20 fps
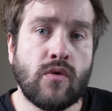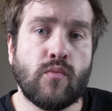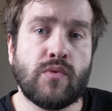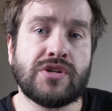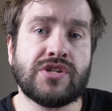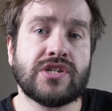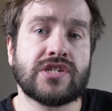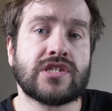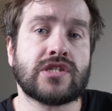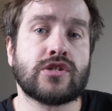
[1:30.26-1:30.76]

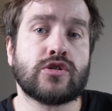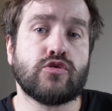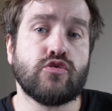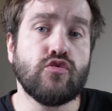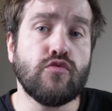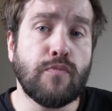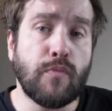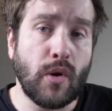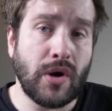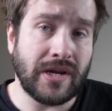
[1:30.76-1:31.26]
which is
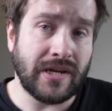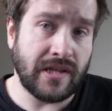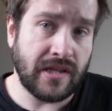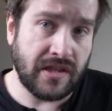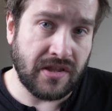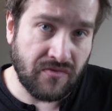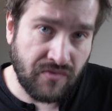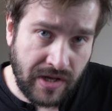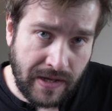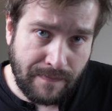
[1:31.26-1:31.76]
two point
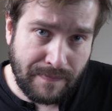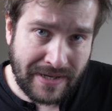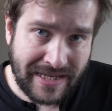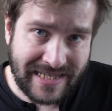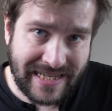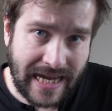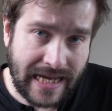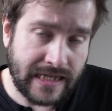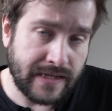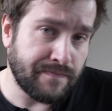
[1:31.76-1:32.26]
three
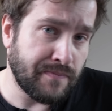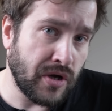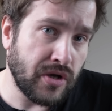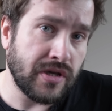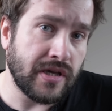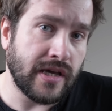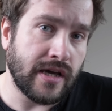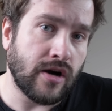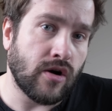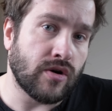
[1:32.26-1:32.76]
percent per
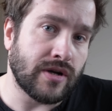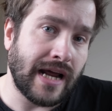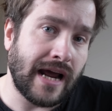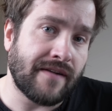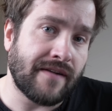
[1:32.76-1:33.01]
year on